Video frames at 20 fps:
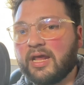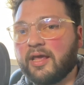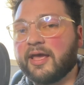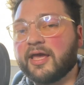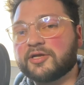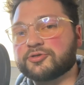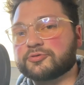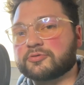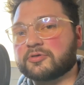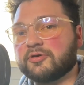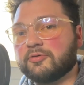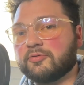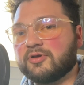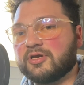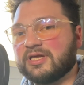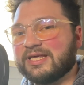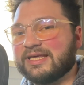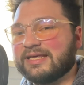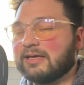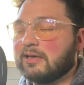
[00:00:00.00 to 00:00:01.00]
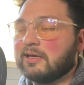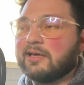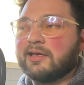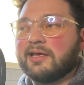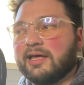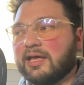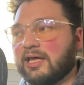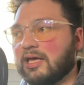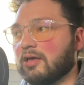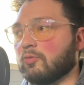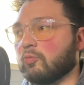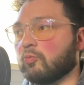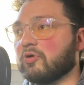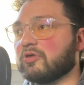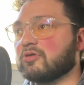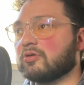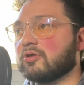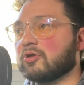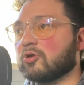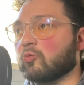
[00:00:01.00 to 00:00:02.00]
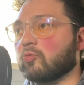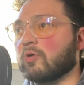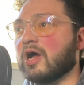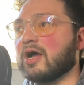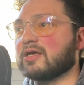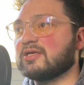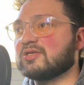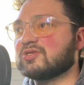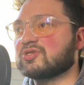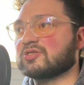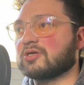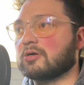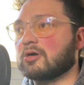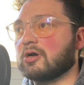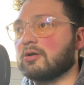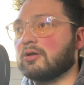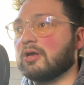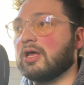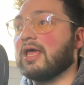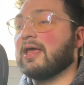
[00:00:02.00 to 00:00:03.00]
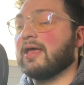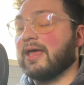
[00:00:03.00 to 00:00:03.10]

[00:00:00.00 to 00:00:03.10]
And Dragunity, with a little rocky start,